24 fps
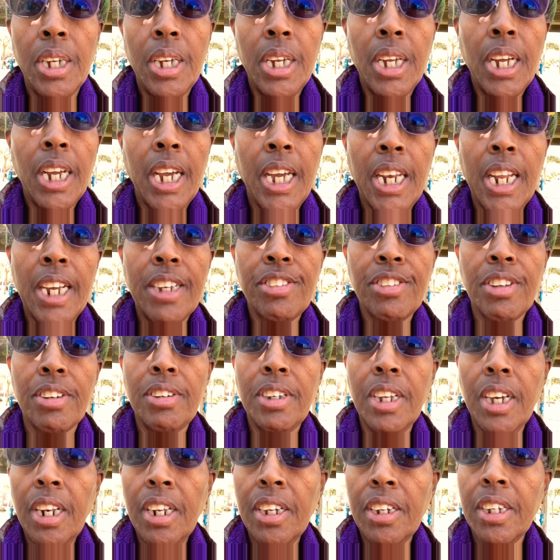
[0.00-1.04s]
And as a
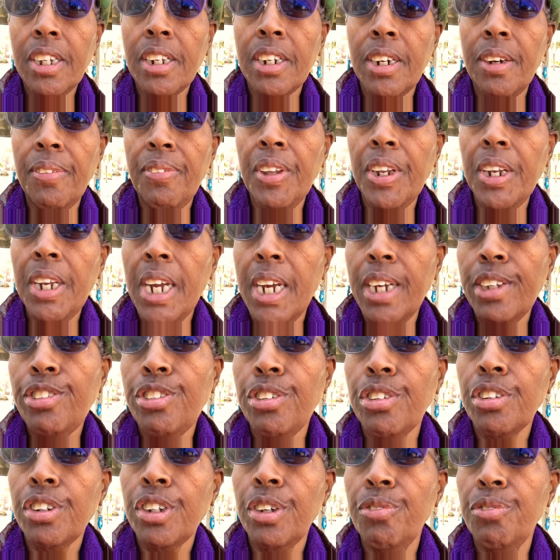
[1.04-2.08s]
delegate of the
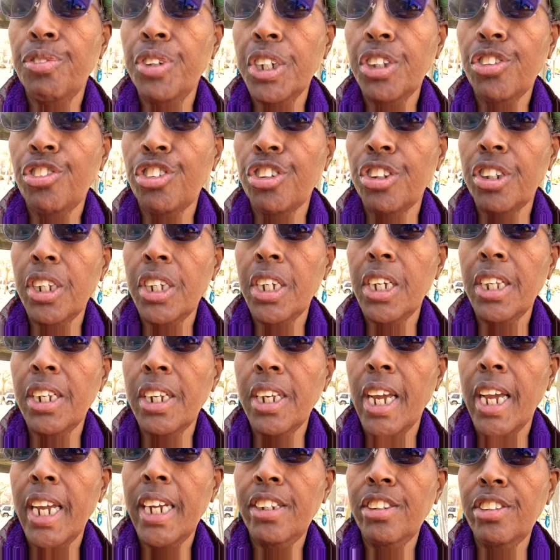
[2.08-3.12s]
National Convention in
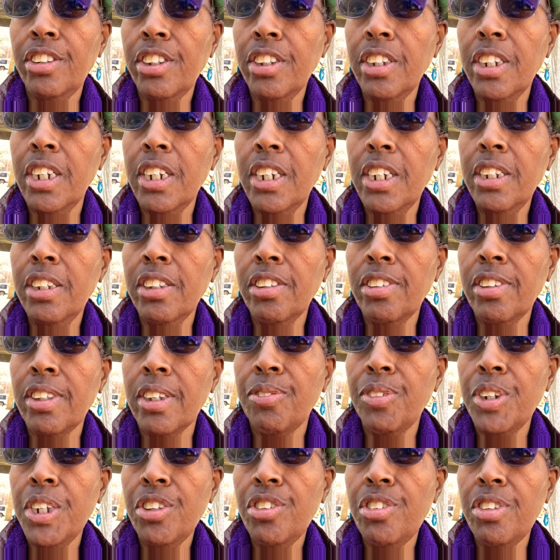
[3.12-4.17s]

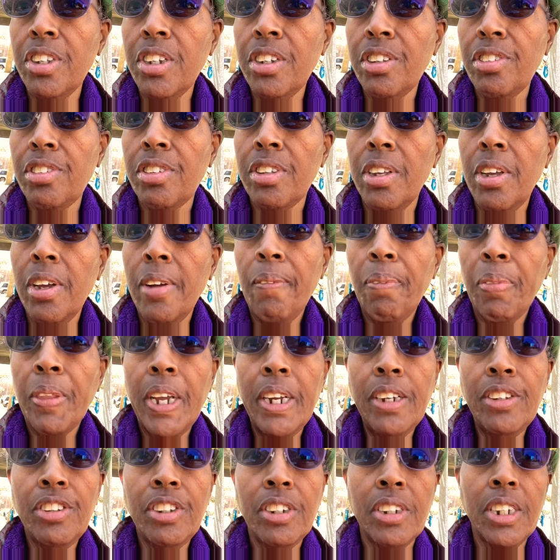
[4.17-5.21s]
1876,
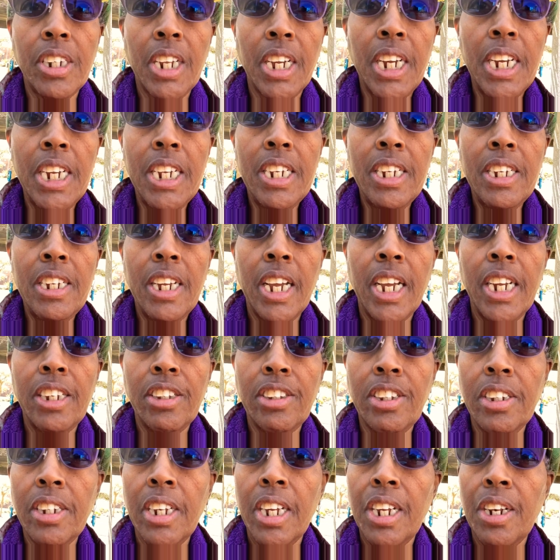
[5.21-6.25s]
1880,
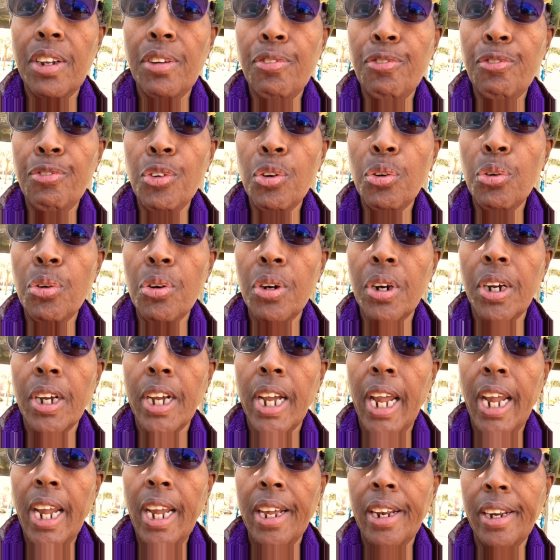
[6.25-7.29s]
1884,
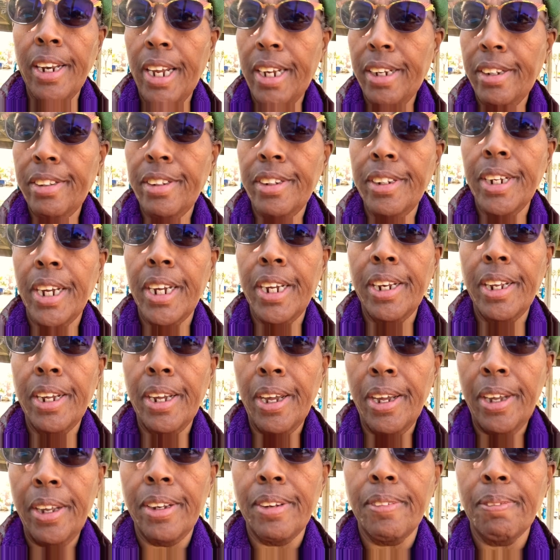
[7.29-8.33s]
and
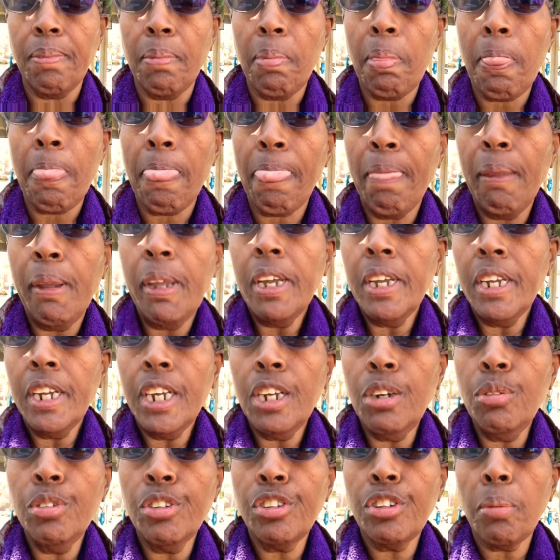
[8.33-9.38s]
1888.
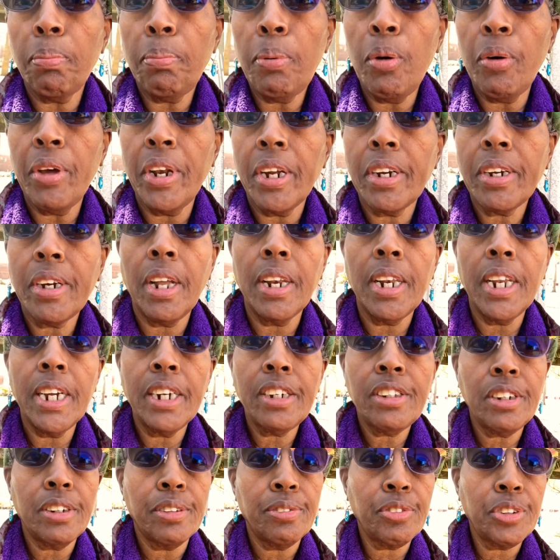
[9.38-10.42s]
He was appointed
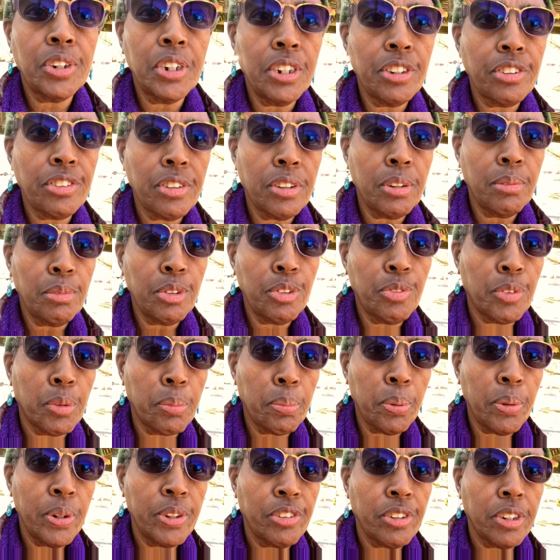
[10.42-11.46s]
collector of customs for
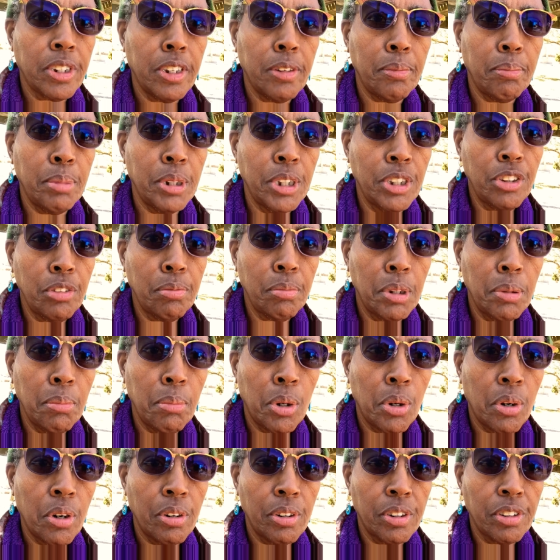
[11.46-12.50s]
President Benjamin
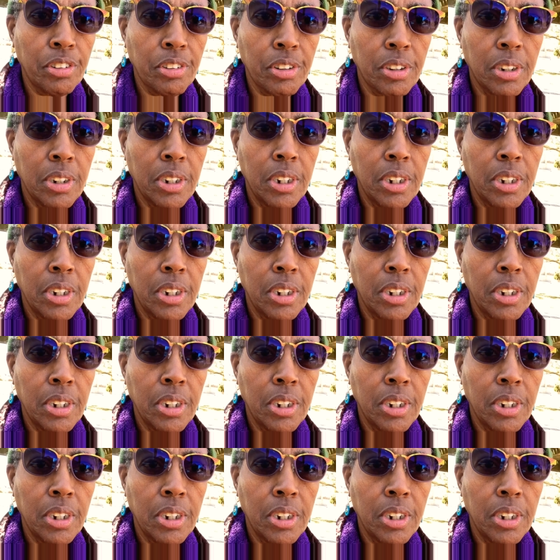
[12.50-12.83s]
Morrison